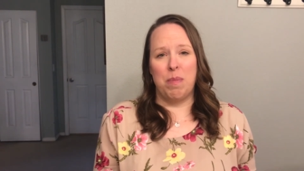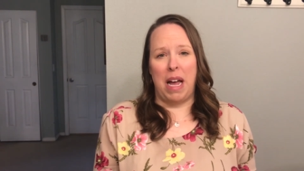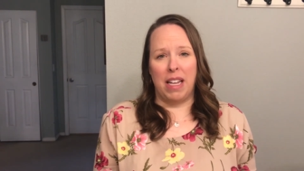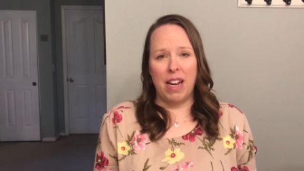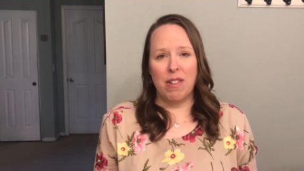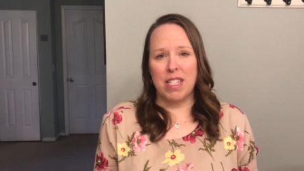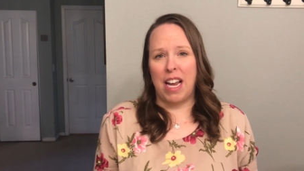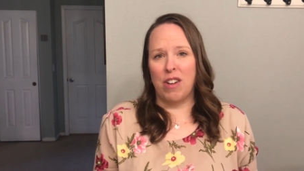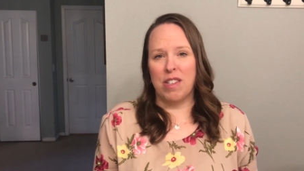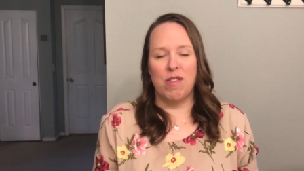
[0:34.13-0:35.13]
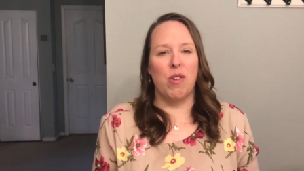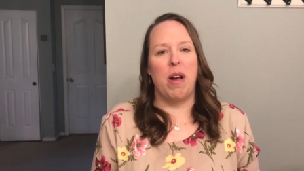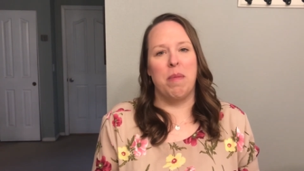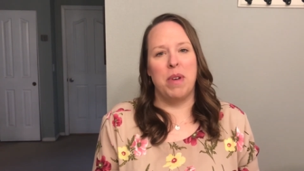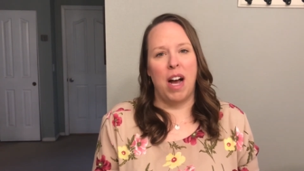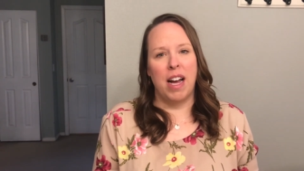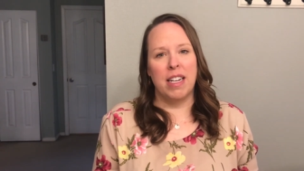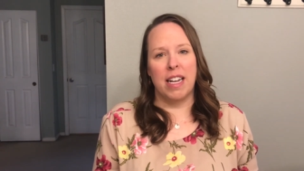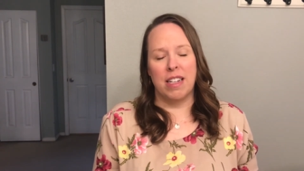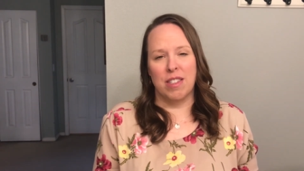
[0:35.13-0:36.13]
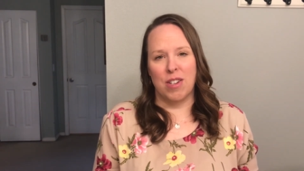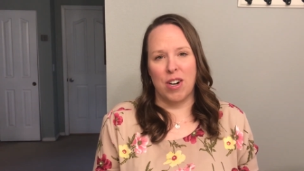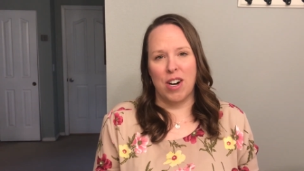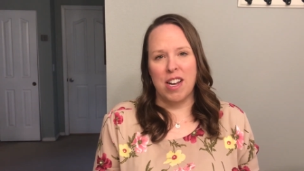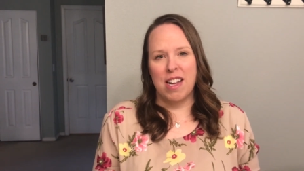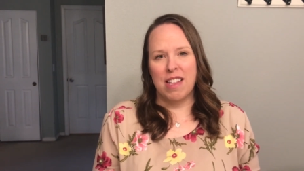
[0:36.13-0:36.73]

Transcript: ballet recitals, even though I am not a dancer.